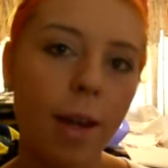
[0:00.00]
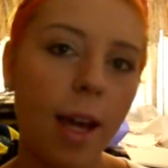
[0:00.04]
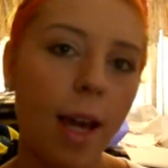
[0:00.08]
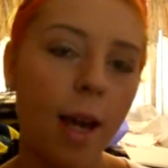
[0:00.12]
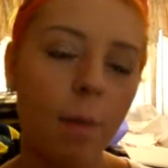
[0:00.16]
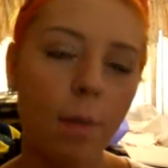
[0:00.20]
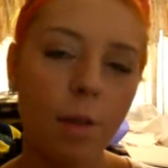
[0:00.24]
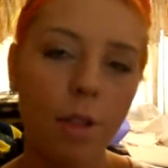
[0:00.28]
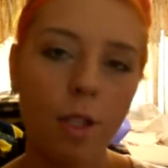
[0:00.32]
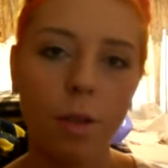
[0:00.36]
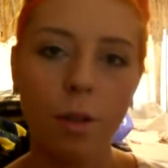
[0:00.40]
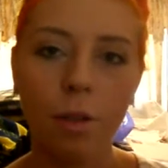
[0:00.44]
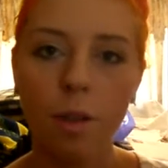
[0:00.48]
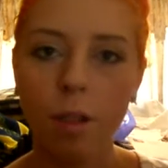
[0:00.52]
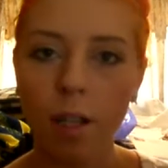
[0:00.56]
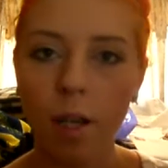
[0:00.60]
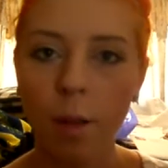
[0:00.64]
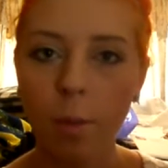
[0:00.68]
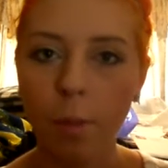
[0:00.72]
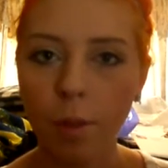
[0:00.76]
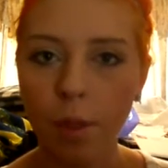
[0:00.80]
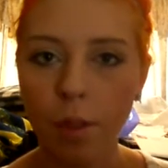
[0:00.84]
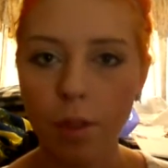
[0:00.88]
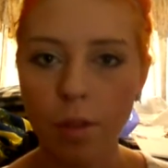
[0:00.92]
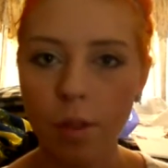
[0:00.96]
Happened to her a
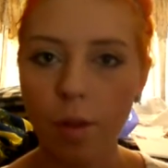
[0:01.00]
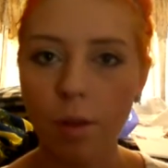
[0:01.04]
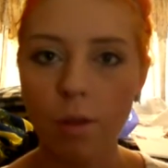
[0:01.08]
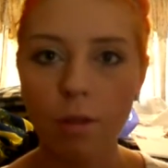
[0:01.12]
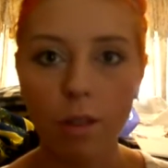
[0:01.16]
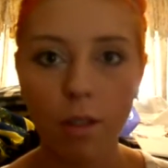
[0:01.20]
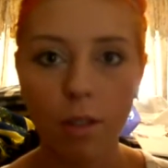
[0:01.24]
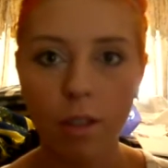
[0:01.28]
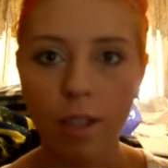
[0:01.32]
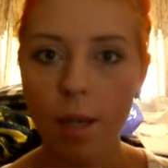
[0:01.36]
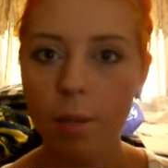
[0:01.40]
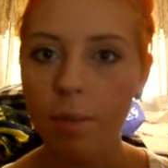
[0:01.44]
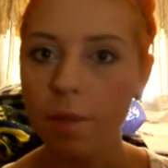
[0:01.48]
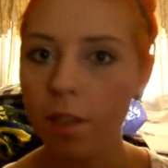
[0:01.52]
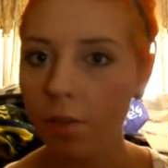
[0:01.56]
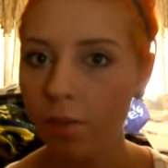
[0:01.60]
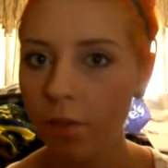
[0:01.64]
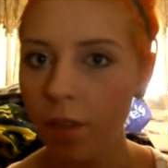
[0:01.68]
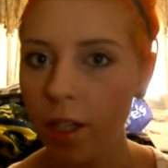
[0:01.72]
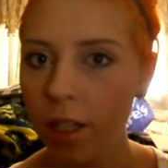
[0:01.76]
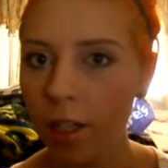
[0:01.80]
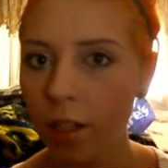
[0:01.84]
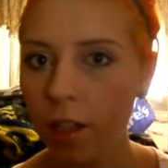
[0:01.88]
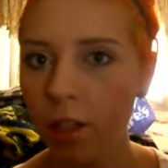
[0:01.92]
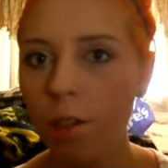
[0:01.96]
couple years ago when she slammed her
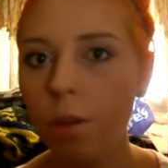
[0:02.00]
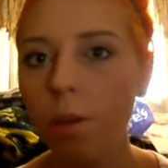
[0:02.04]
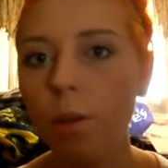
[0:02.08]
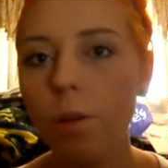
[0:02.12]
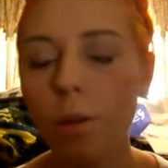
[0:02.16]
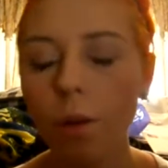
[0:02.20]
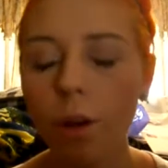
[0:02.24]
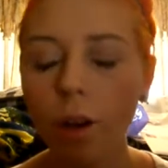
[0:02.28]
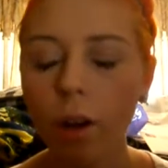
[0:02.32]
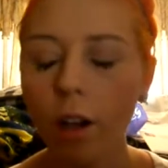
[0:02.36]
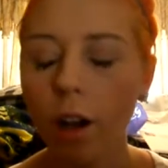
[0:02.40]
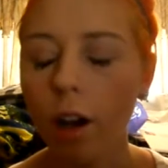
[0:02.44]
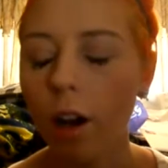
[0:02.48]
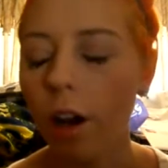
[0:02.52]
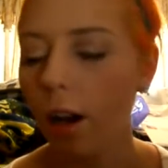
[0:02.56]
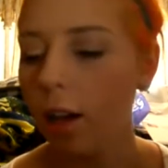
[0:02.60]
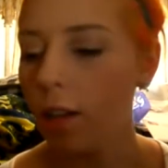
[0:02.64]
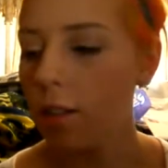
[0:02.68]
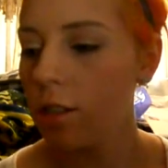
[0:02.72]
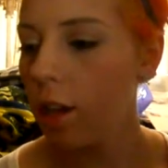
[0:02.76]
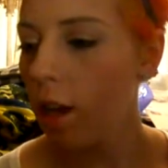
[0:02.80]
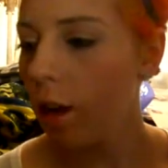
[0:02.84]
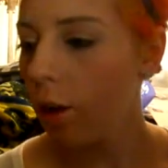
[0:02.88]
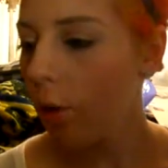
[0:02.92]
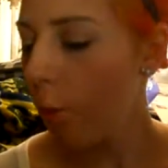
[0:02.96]
finger into a door at a car
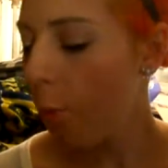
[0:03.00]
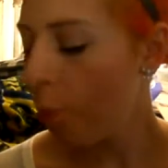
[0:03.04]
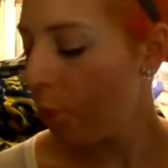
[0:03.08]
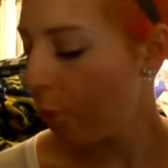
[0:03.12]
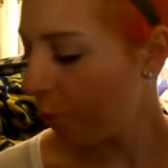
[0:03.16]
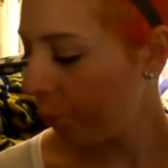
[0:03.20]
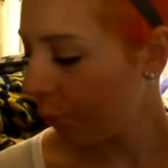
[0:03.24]
show.